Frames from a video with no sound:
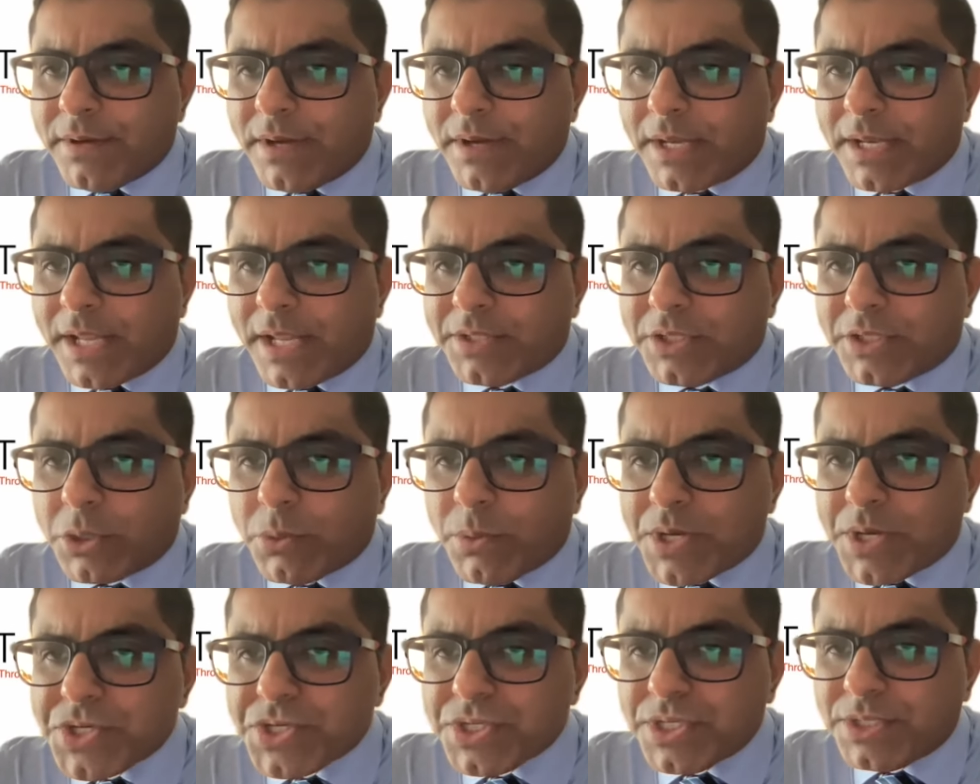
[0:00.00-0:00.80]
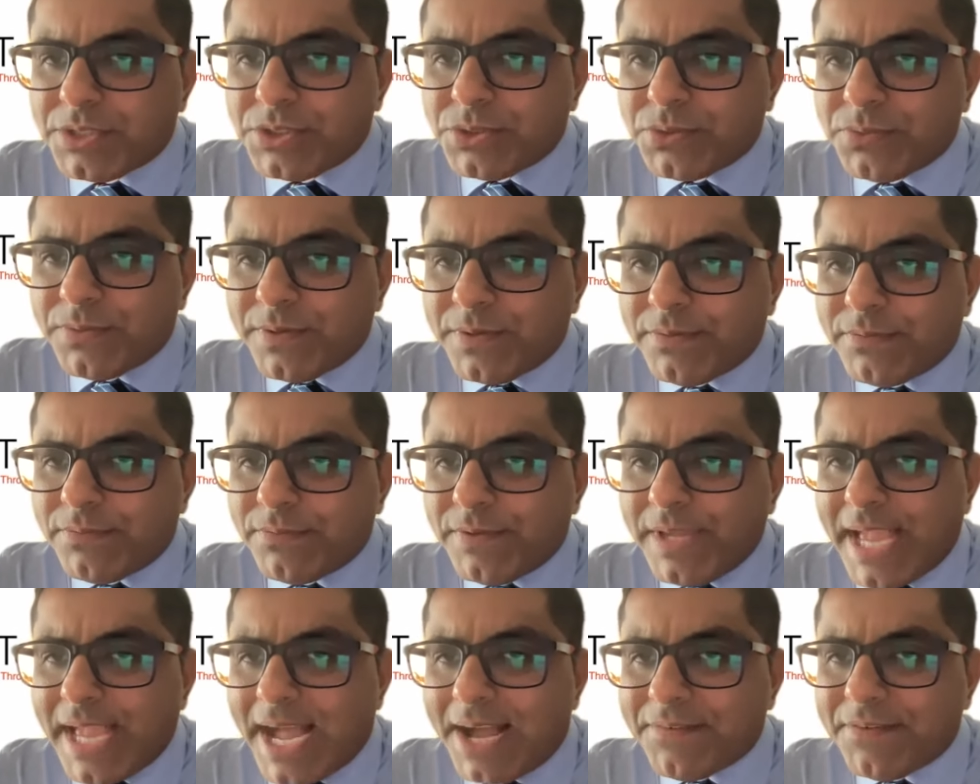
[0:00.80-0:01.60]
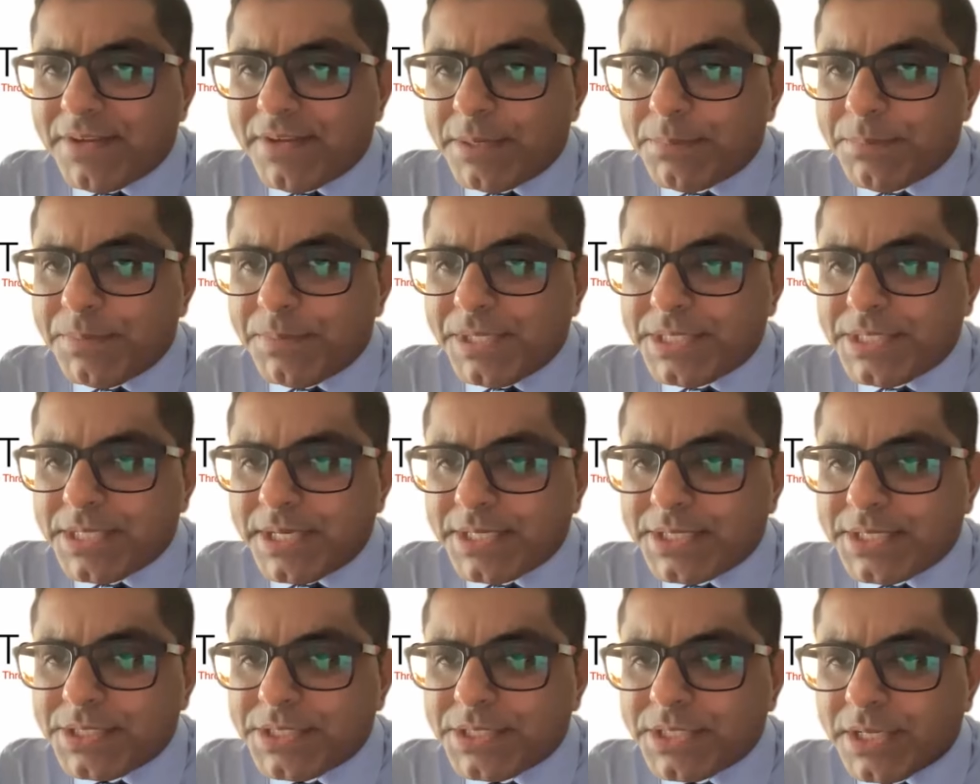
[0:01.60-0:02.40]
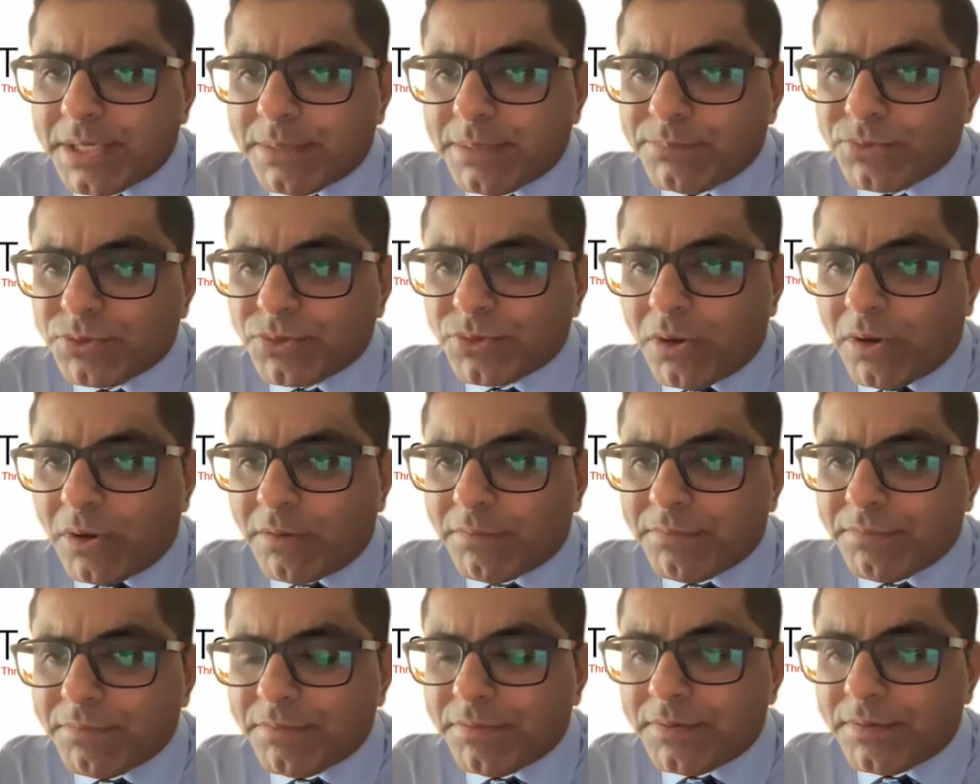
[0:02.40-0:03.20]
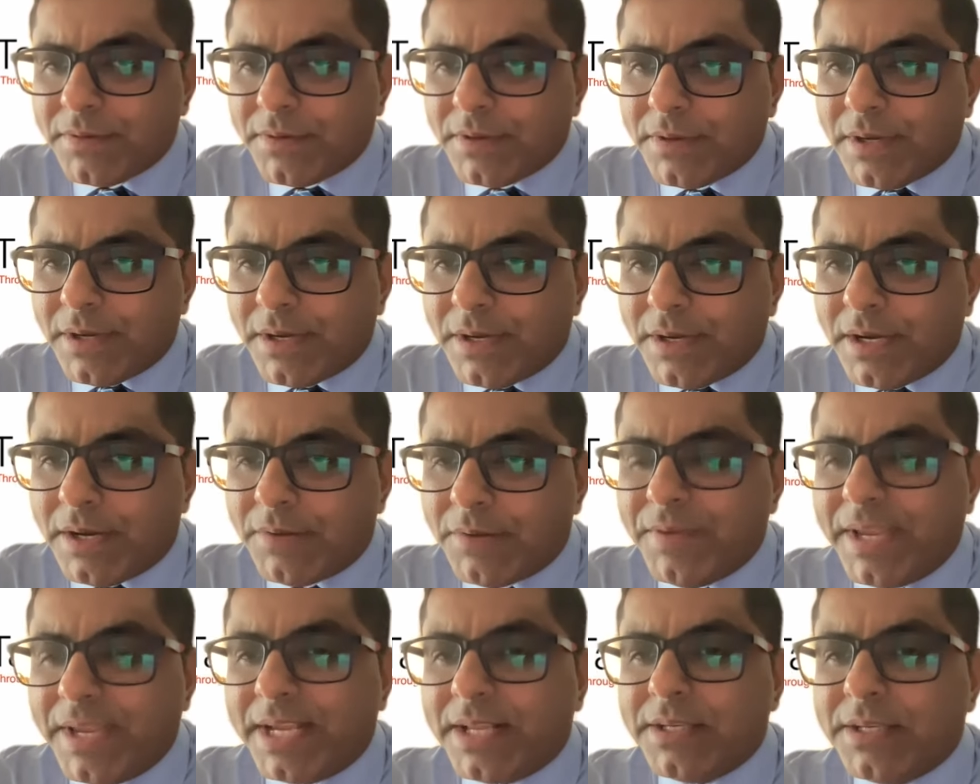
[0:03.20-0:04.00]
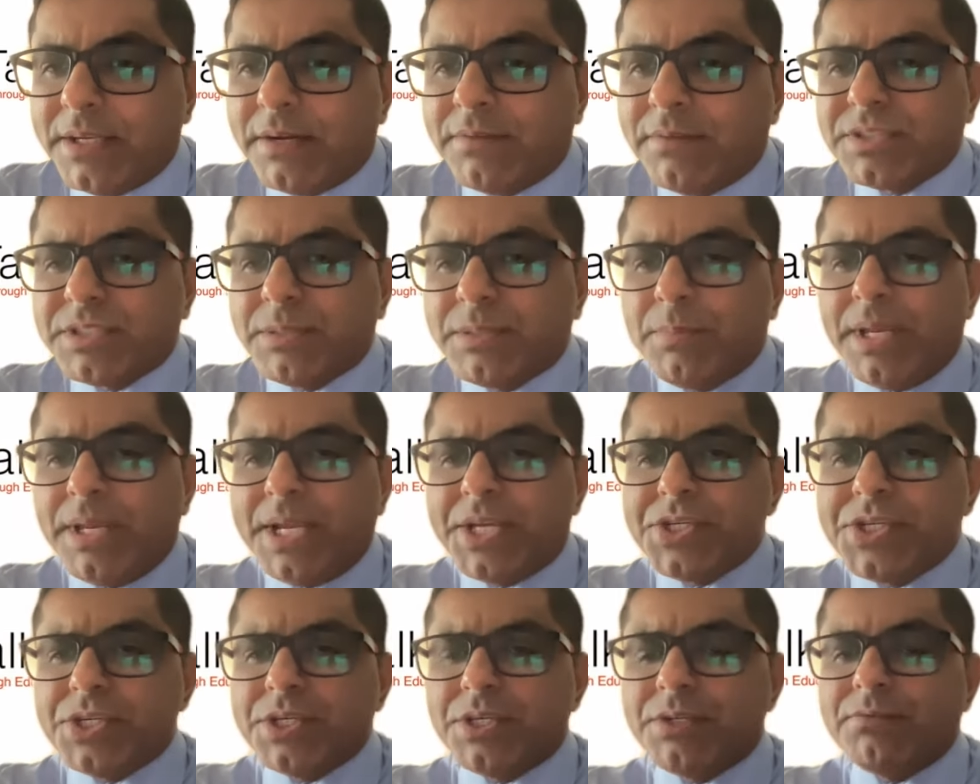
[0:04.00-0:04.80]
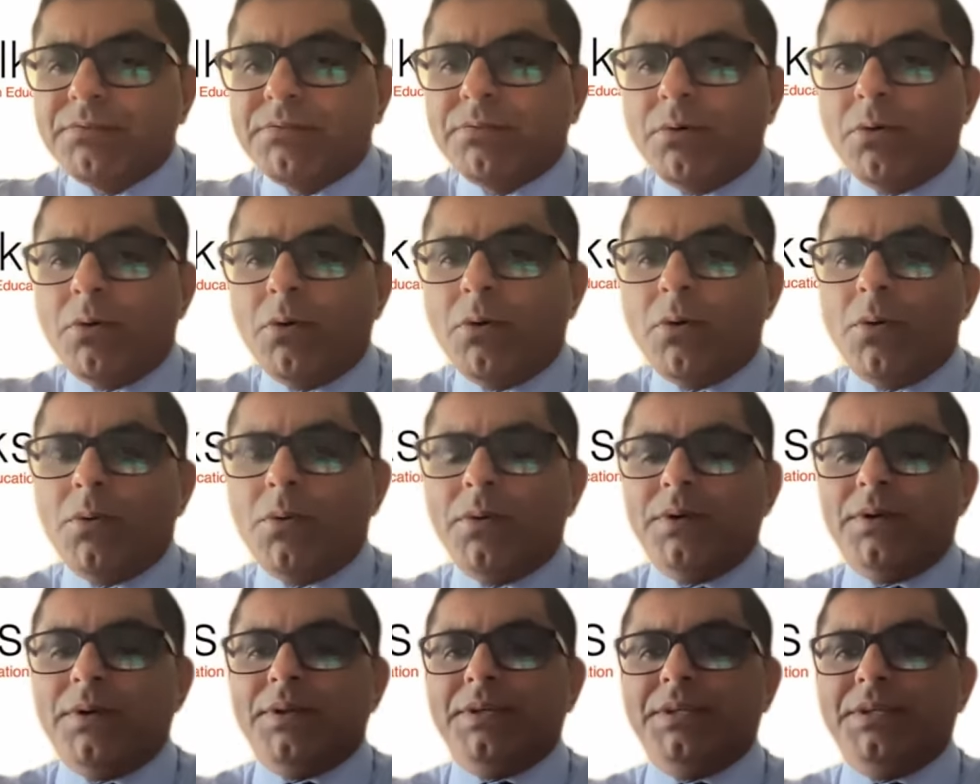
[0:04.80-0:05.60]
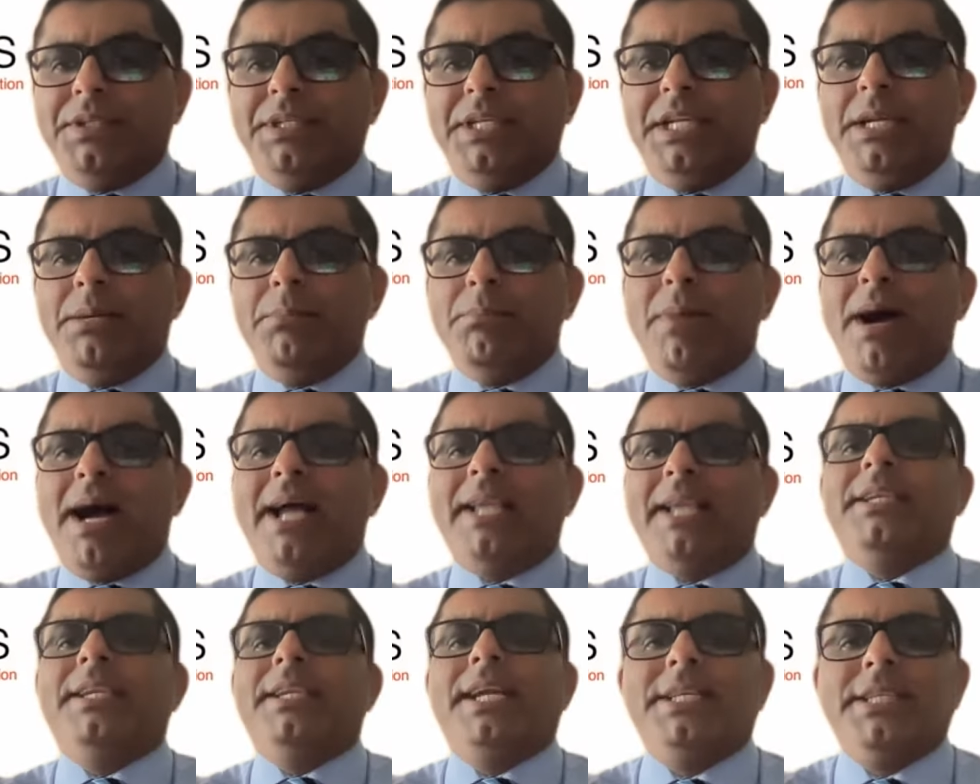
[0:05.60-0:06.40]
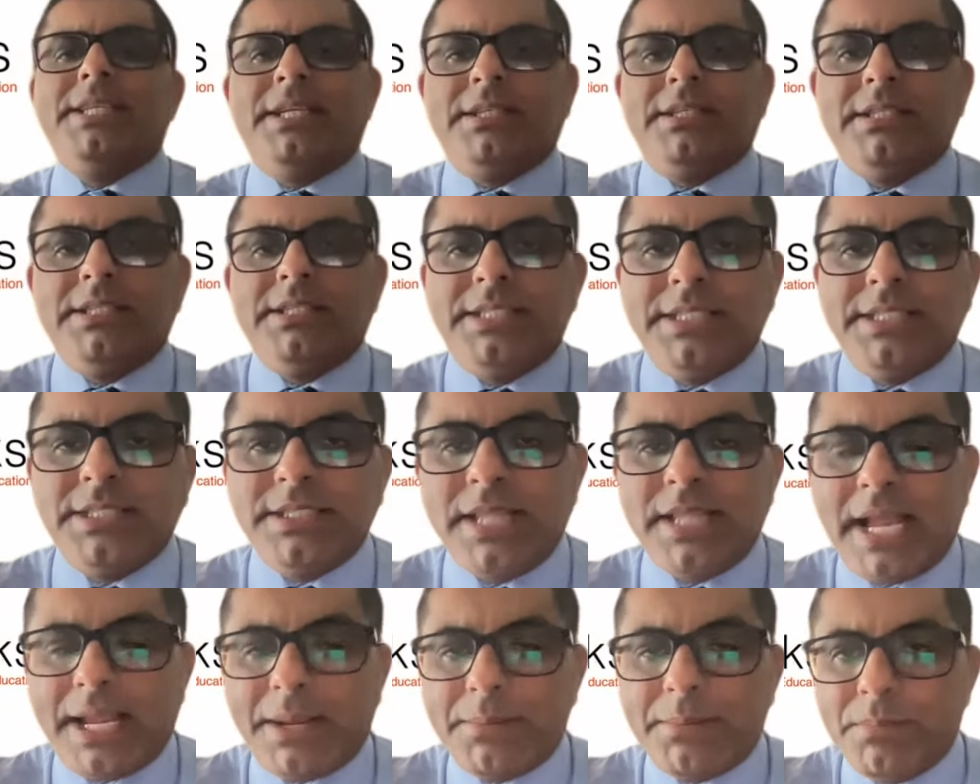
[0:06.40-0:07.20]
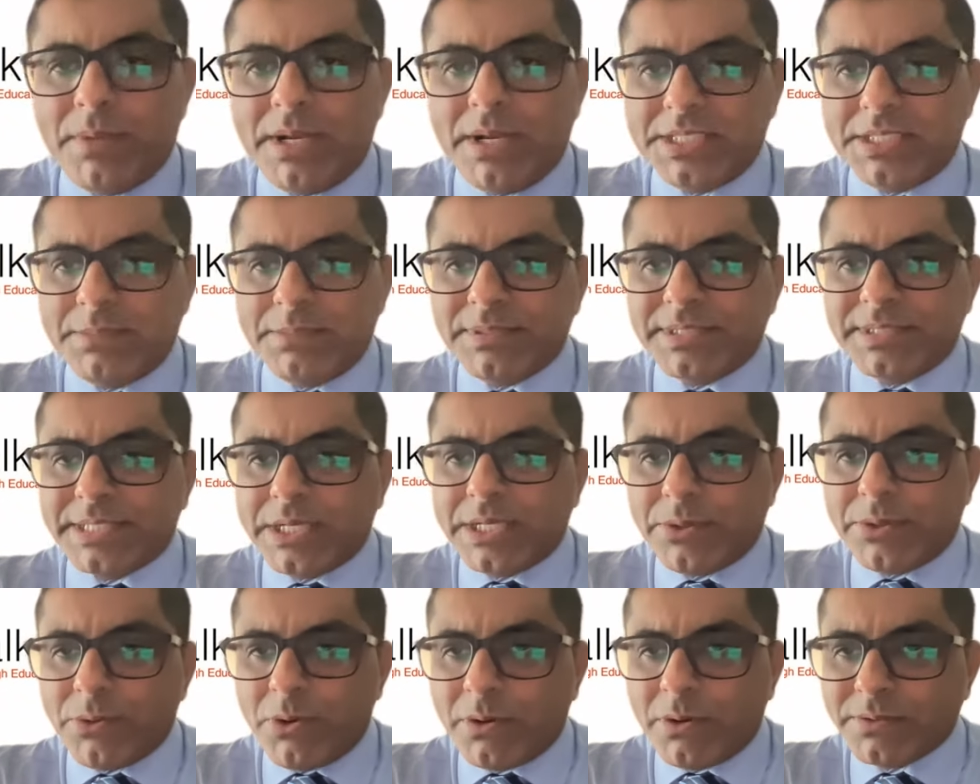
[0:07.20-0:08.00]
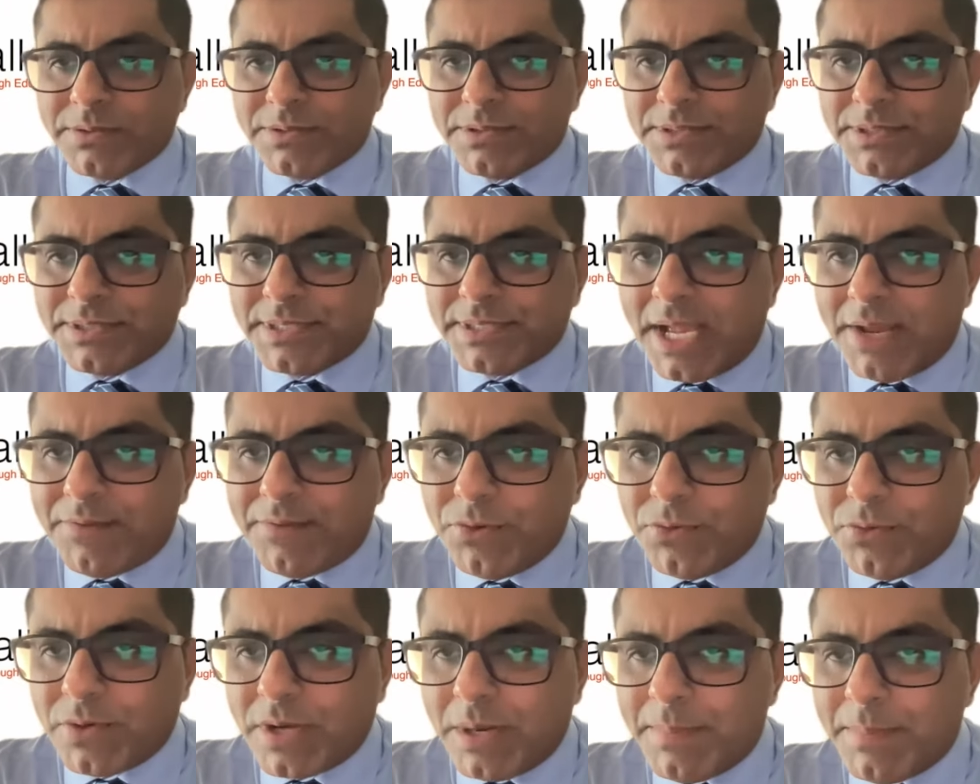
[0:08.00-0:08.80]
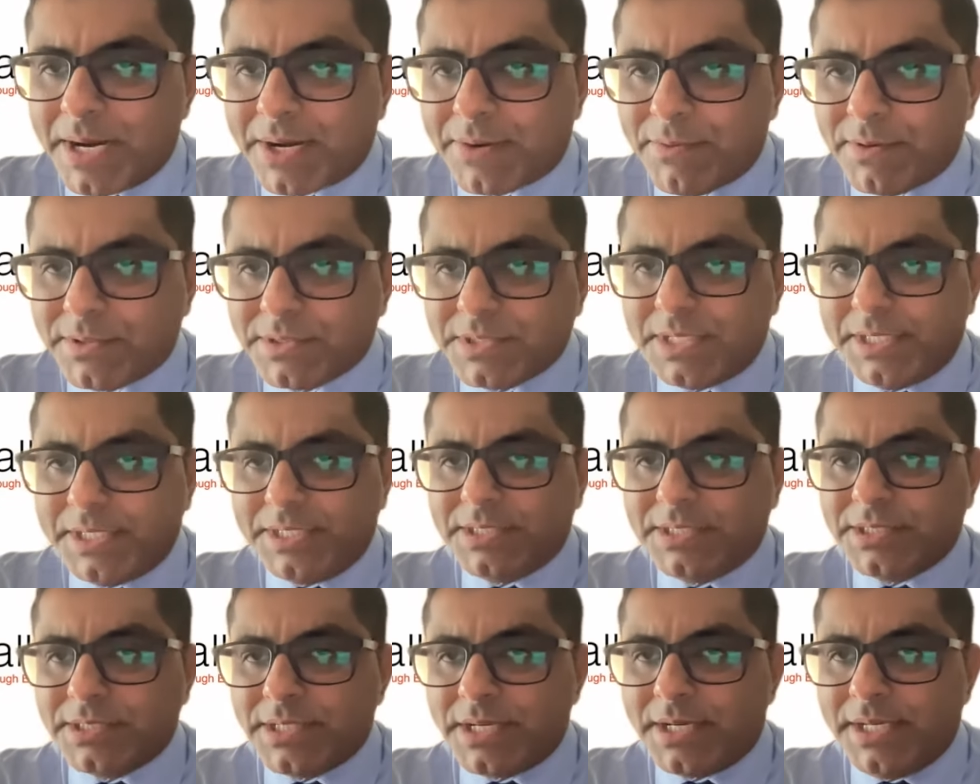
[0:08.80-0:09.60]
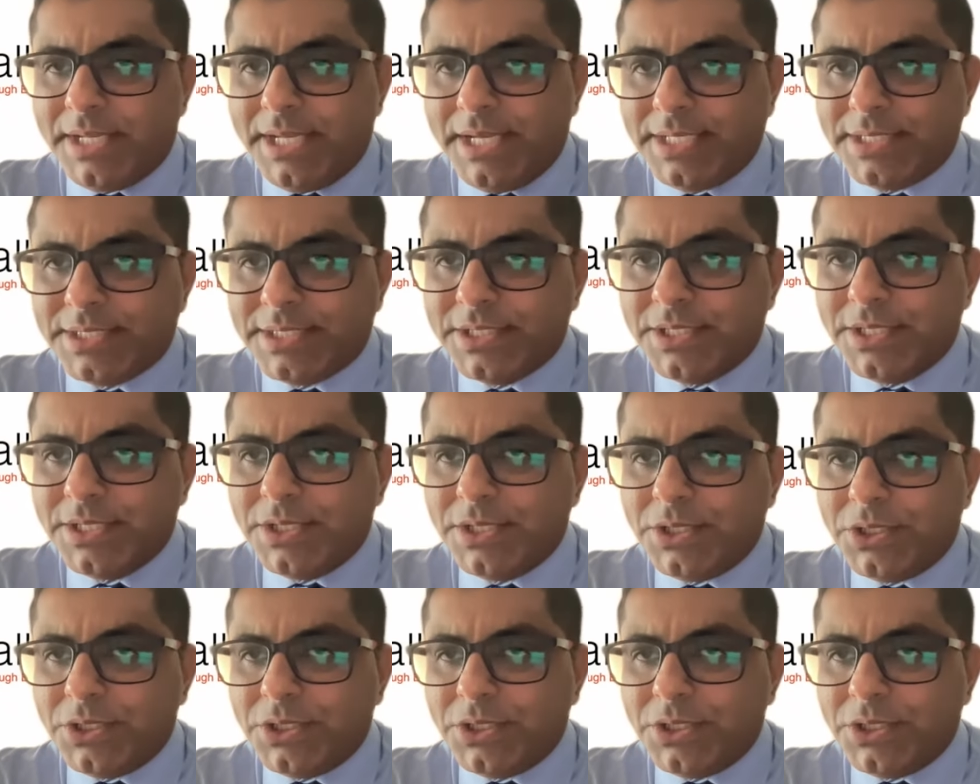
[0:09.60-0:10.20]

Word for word: another question do we, we have here, Peter, in terms of uh, vagal nerve stimulation for demyelinating disease like multiple sclerosis? Have you come across any studies?